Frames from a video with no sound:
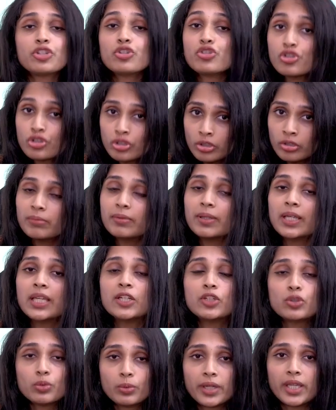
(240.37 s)
you should be
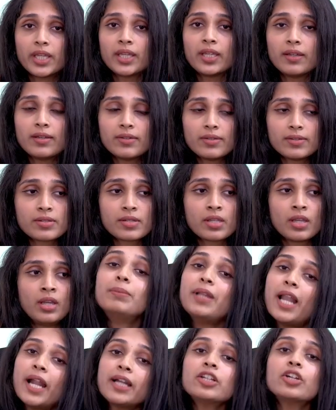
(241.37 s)
doing is a
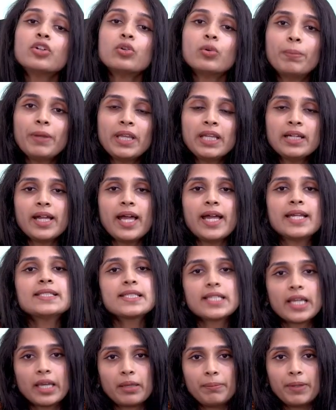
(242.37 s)
blood grouping and
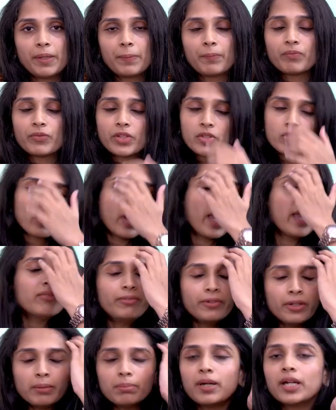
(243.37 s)
typing. So
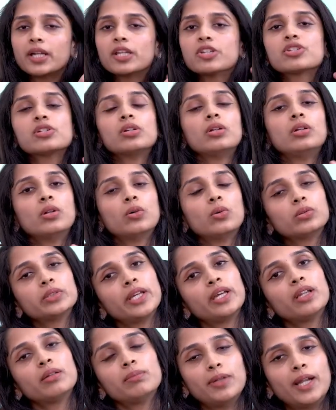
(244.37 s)
everybody should know
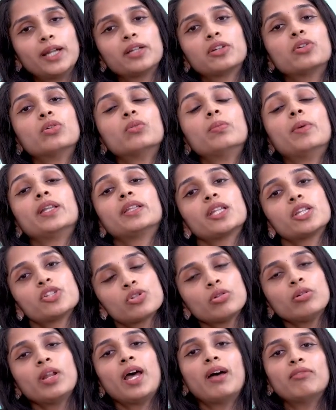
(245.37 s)
their blood group, and they
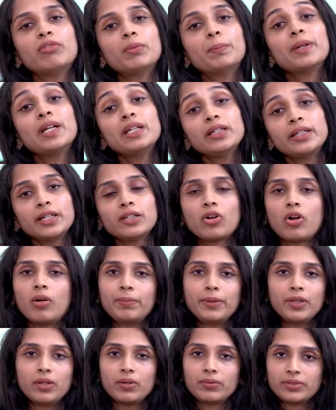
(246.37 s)
should have a printed
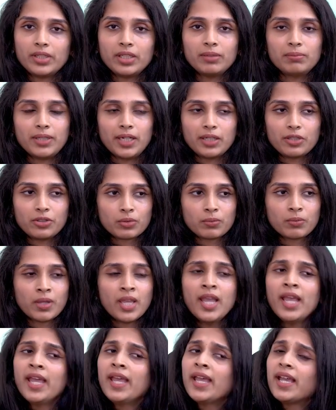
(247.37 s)
copy of their blood group.
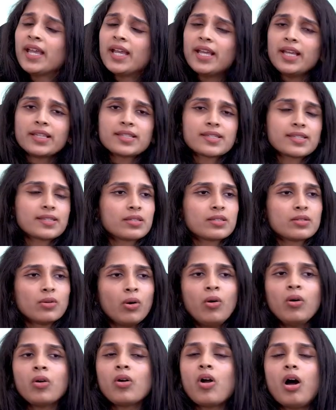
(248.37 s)
It's
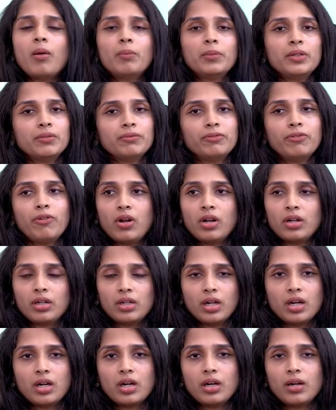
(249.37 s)
so common
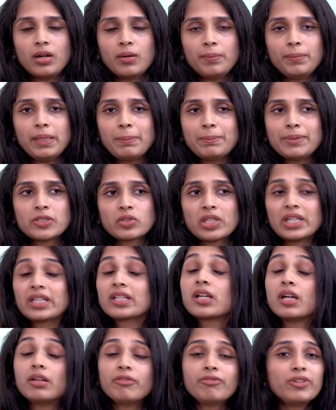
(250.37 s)
for people to get
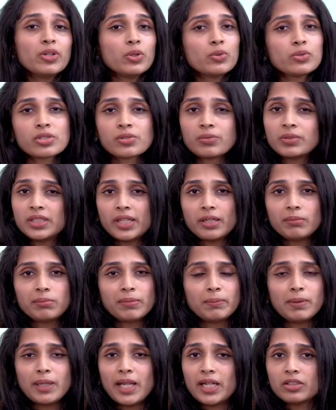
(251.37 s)
confused with their
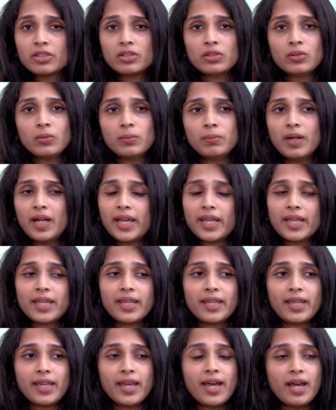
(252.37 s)
blood group.
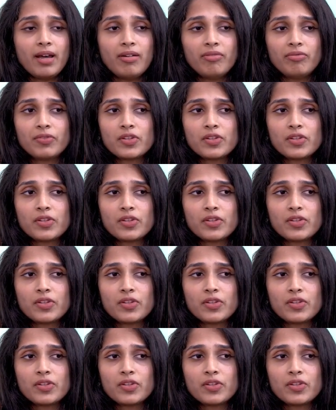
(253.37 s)
I have